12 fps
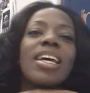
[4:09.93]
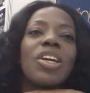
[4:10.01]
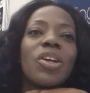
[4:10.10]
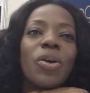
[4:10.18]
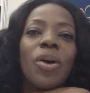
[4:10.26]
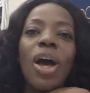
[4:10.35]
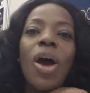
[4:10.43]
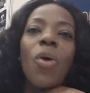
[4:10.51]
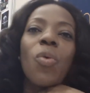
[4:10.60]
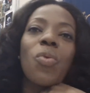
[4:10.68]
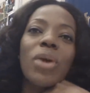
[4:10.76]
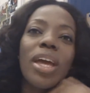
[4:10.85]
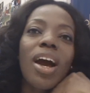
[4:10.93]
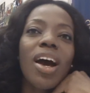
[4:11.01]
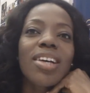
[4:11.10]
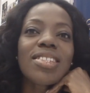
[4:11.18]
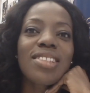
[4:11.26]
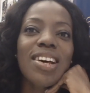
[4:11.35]
You know,
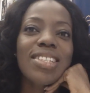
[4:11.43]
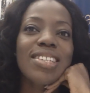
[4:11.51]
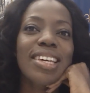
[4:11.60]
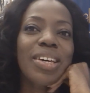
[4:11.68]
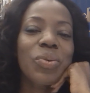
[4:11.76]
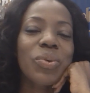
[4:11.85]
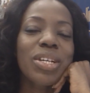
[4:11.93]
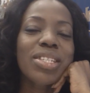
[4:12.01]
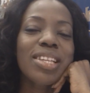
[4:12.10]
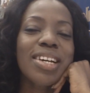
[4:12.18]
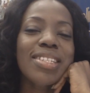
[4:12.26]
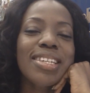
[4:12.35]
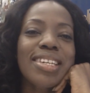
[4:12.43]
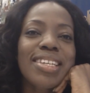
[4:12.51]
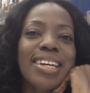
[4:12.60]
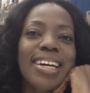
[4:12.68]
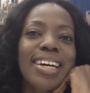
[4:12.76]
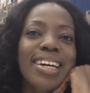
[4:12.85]
we're starting
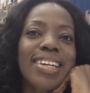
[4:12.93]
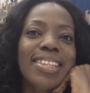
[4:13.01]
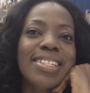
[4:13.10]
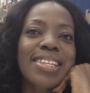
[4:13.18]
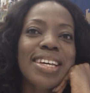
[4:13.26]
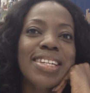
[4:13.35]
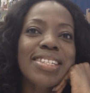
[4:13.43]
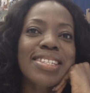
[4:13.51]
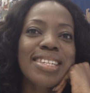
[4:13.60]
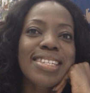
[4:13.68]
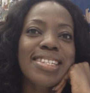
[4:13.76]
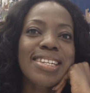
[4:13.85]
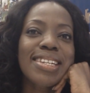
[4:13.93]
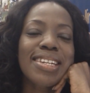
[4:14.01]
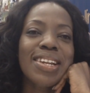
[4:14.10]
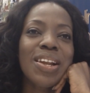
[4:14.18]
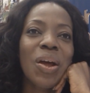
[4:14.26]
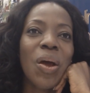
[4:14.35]
the second season
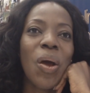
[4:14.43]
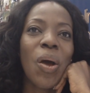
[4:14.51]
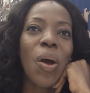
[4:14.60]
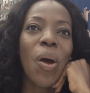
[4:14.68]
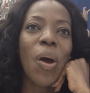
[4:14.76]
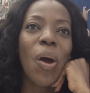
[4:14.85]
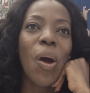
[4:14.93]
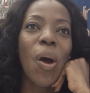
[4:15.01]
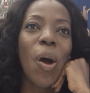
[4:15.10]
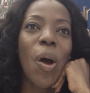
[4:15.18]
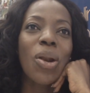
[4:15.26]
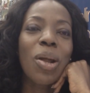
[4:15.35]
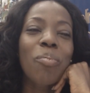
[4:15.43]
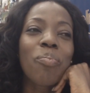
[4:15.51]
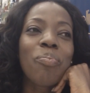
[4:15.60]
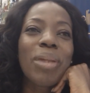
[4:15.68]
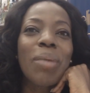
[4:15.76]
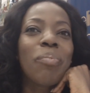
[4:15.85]
on a
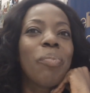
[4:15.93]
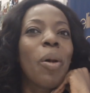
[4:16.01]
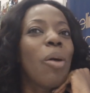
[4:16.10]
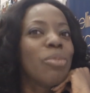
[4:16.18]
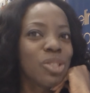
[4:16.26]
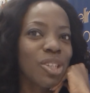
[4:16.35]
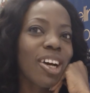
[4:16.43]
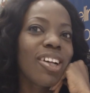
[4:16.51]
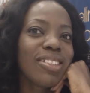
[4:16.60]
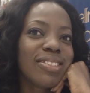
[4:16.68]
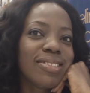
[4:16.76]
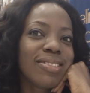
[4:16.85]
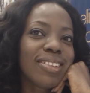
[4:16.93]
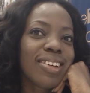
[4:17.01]
big bombshell. Okay?